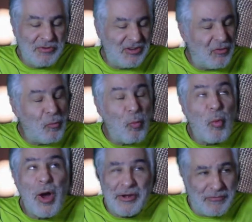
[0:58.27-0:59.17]
She's a
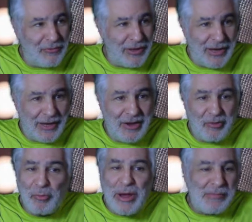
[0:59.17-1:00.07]
wonderful lady,
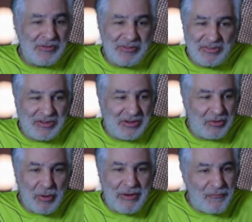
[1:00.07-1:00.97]
great musician,
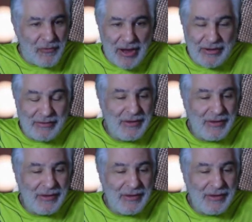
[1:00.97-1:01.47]
great friend,